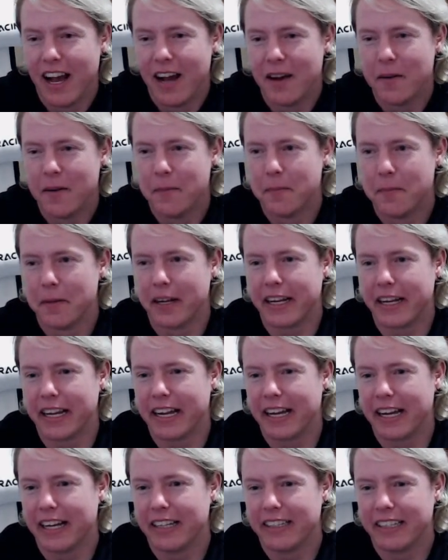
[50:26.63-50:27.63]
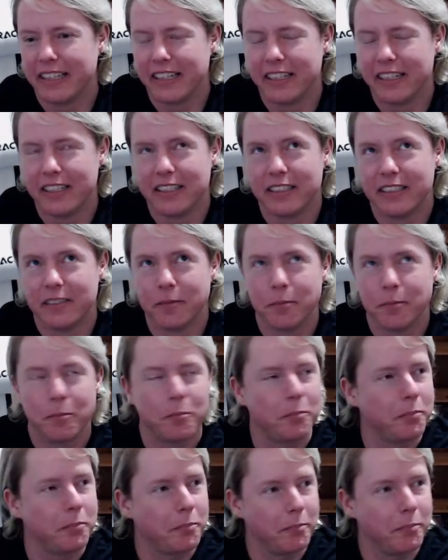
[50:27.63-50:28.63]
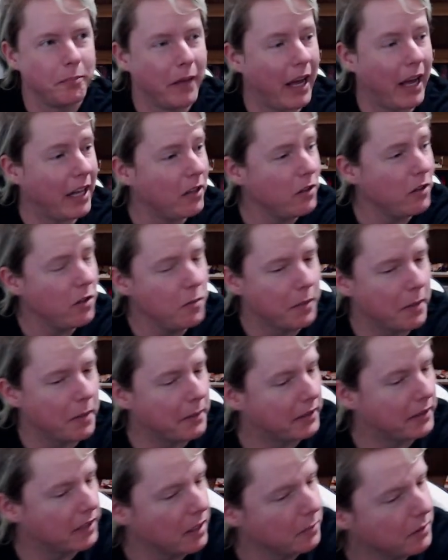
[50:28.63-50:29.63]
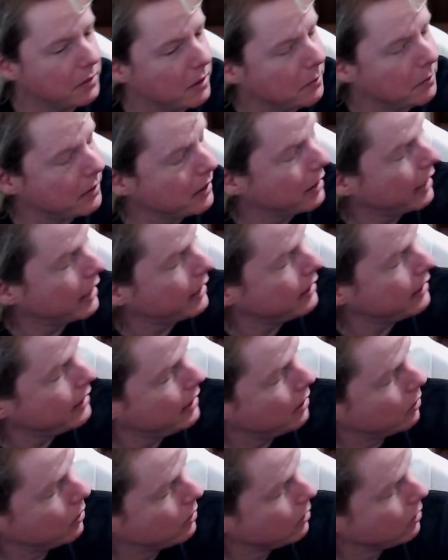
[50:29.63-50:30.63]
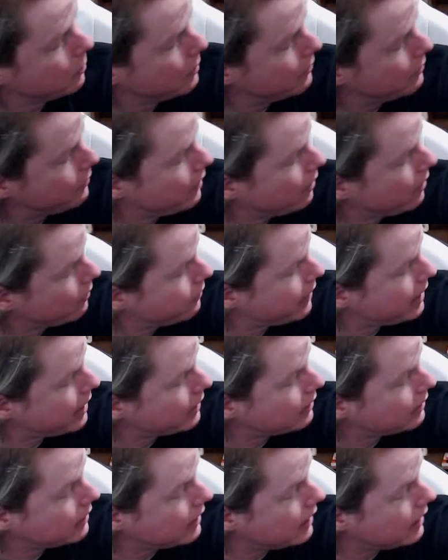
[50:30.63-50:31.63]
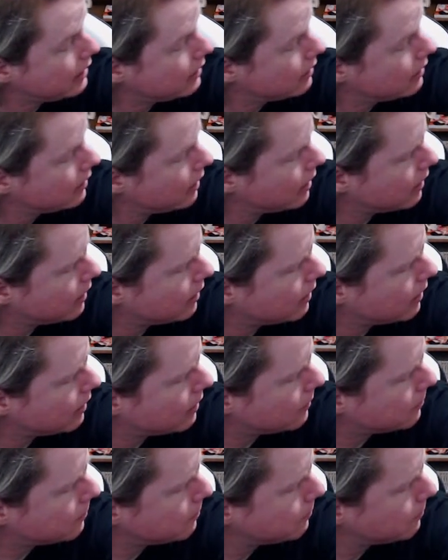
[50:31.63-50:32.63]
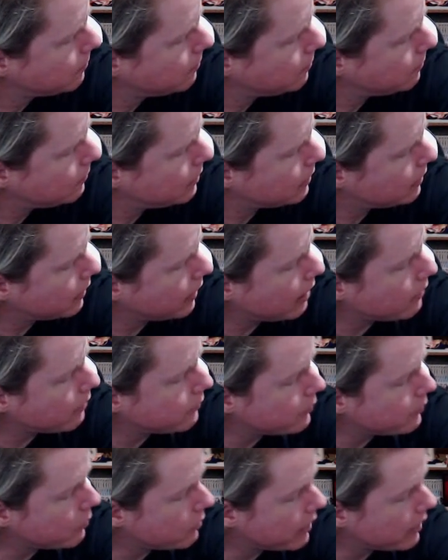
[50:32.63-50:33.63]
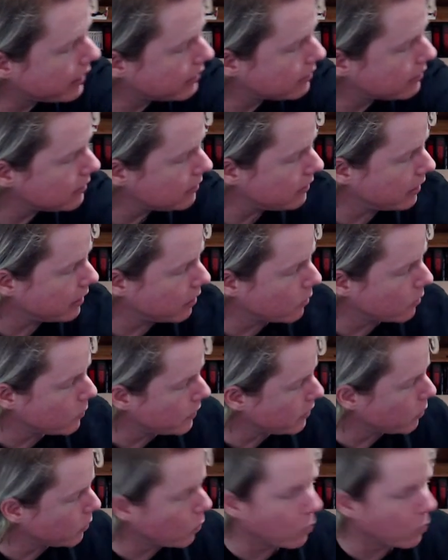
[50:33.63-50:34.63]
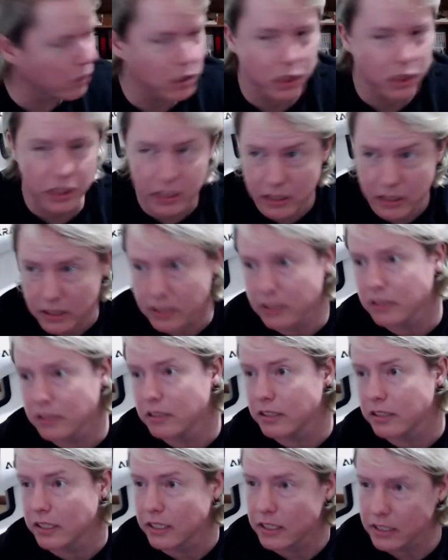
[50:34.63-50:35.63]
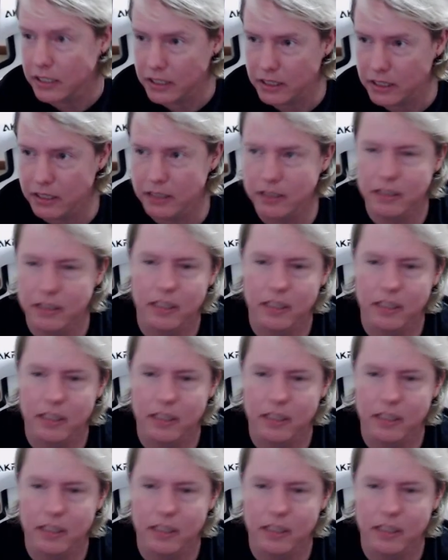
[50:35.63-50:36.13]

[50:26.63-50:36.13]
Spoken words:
but yeah, I don't know, maybe set up something like, a little bit Final Fantasy. Because I got a few things, with Origins and